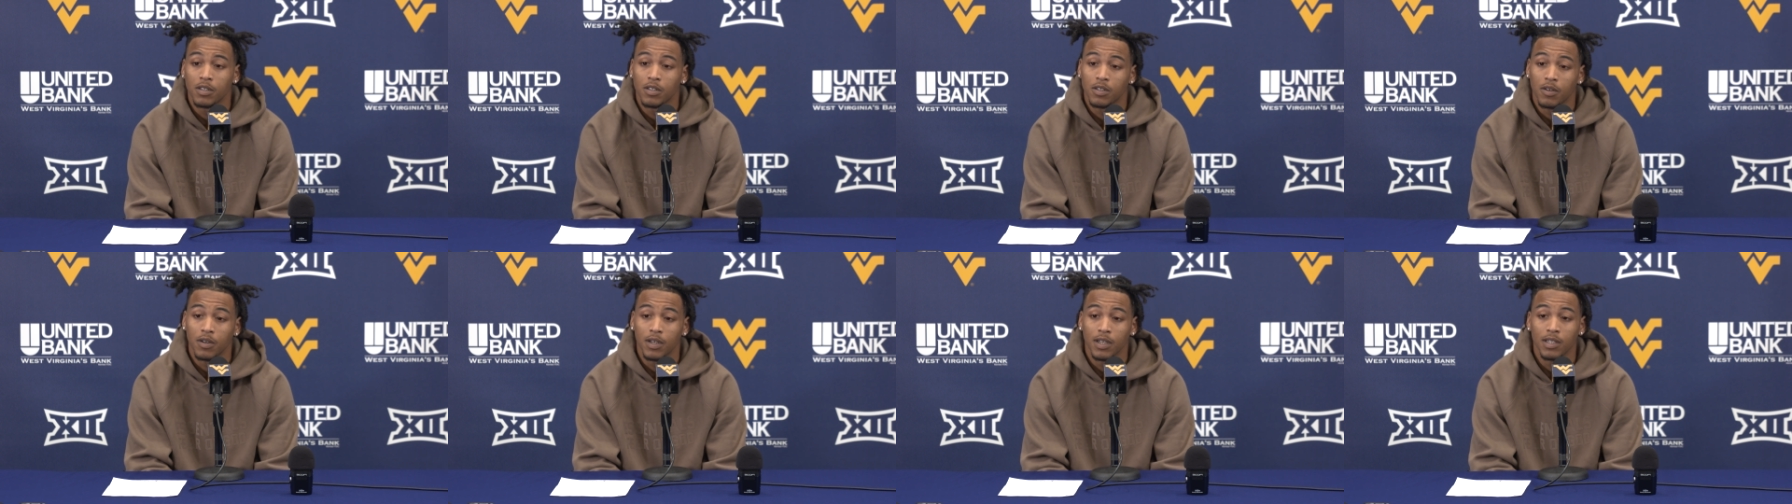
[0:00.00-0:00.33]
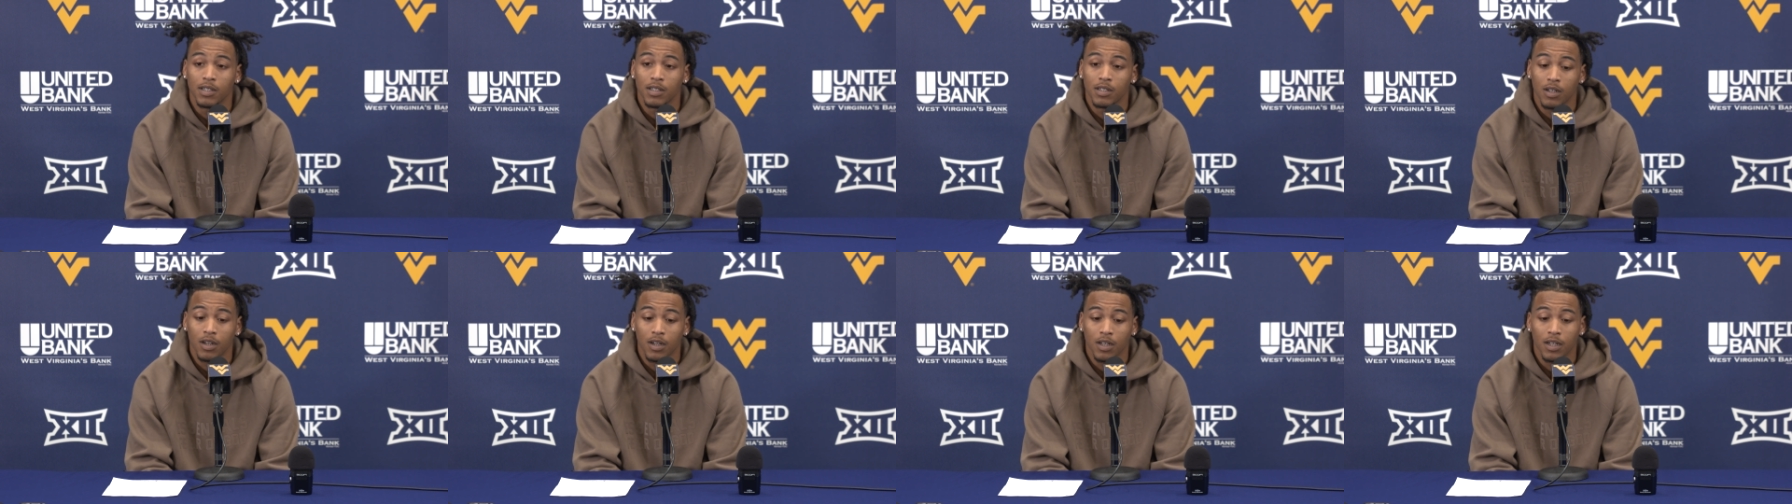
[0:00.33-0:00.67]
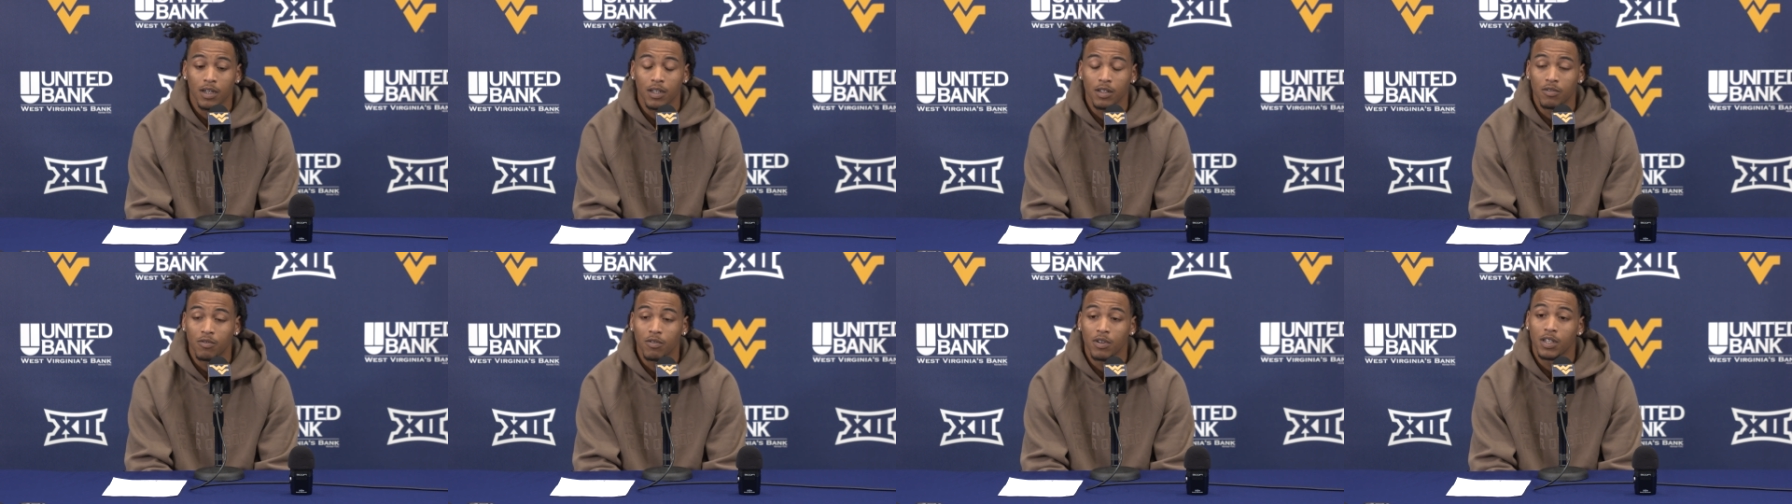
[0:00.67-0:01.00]
so he's
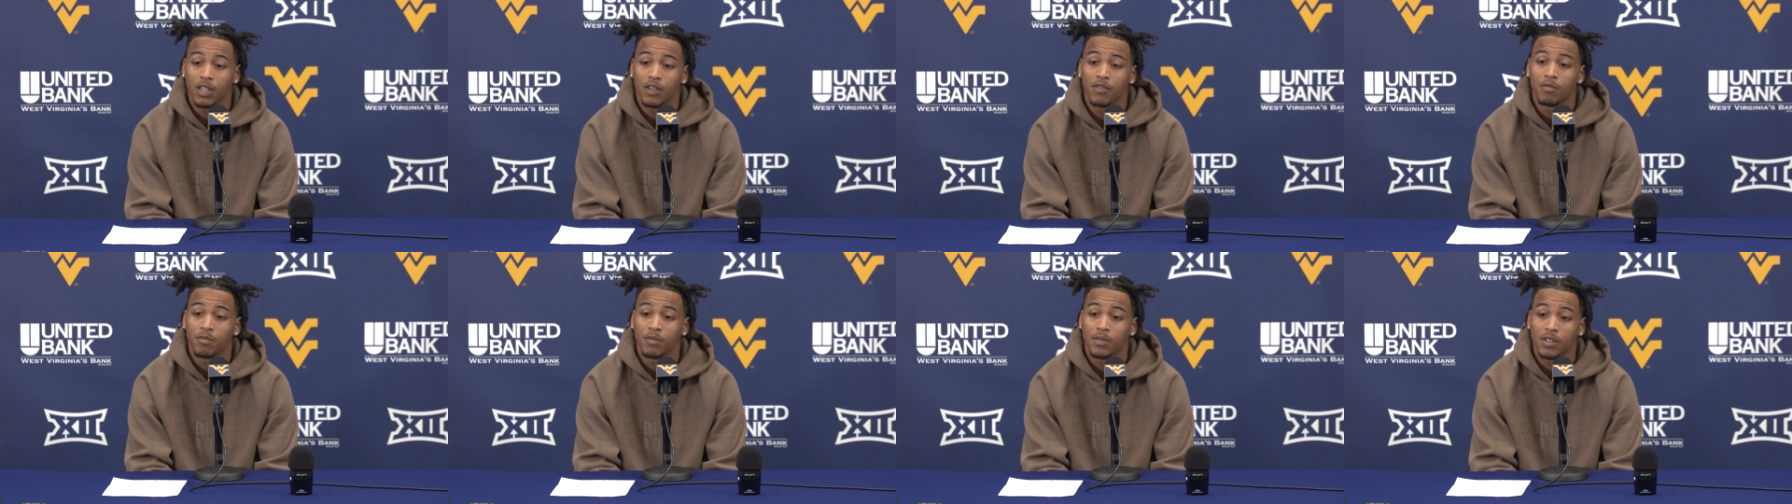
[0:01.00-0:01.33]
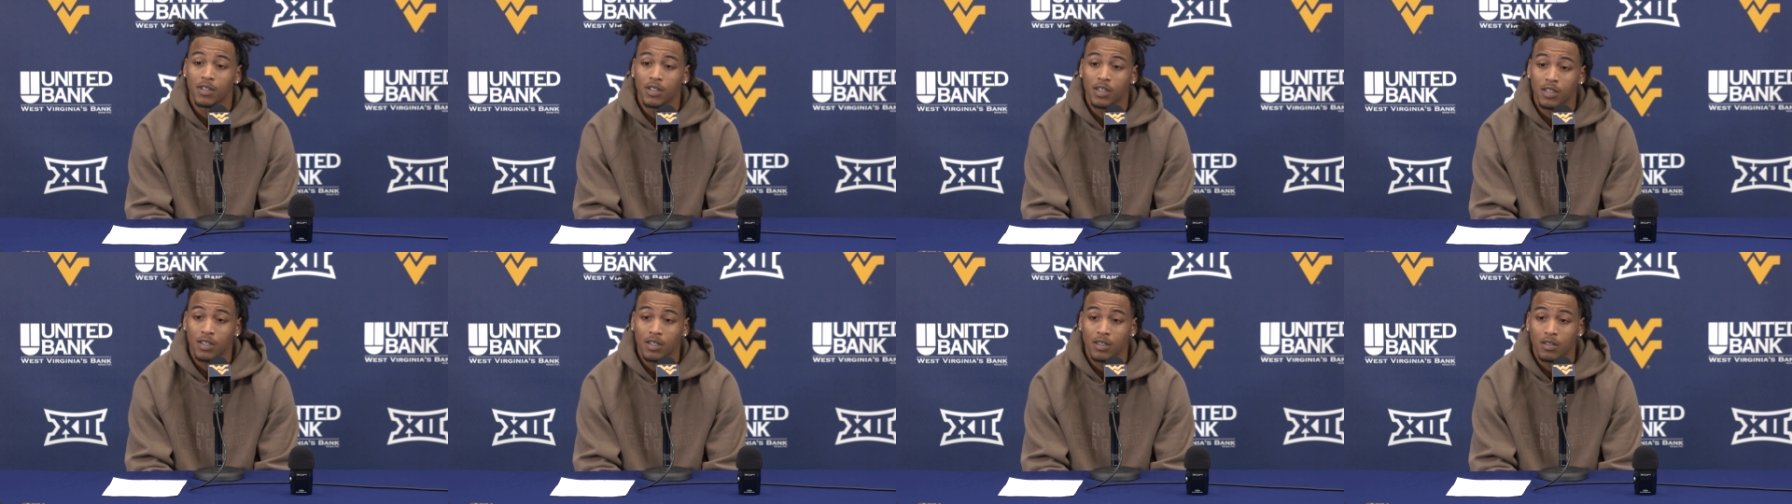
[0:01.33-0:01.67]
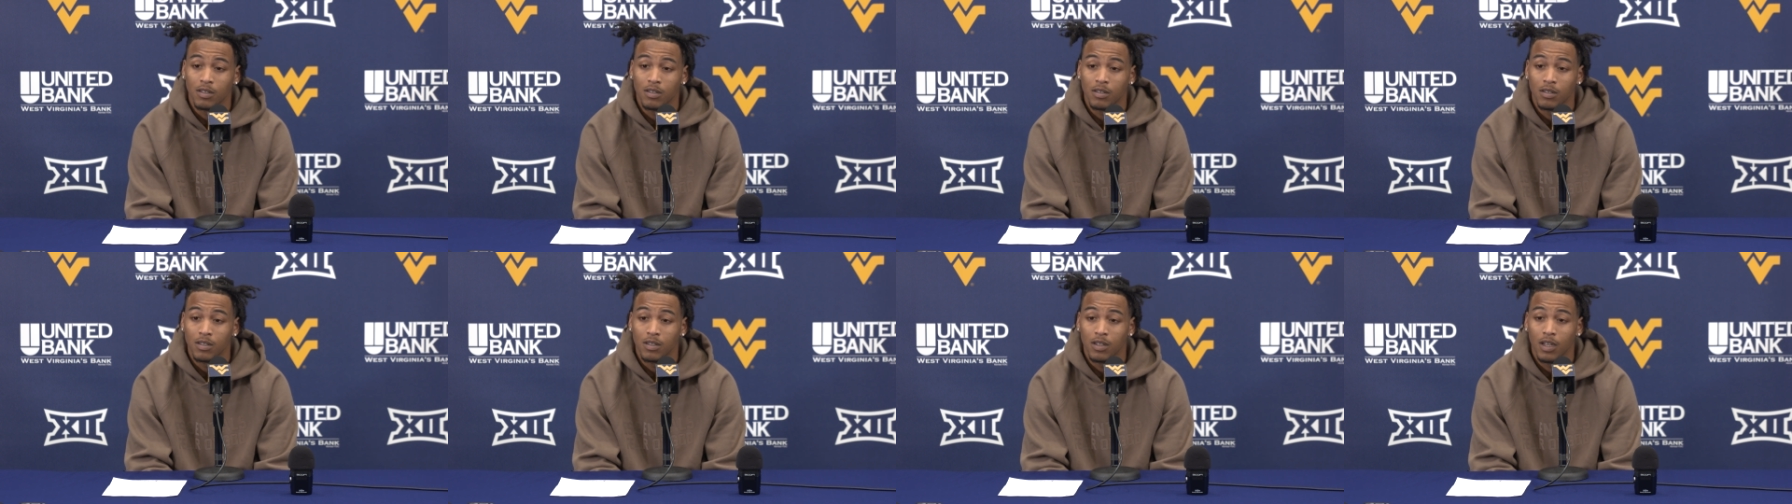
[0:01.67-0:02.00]
learning three different positions.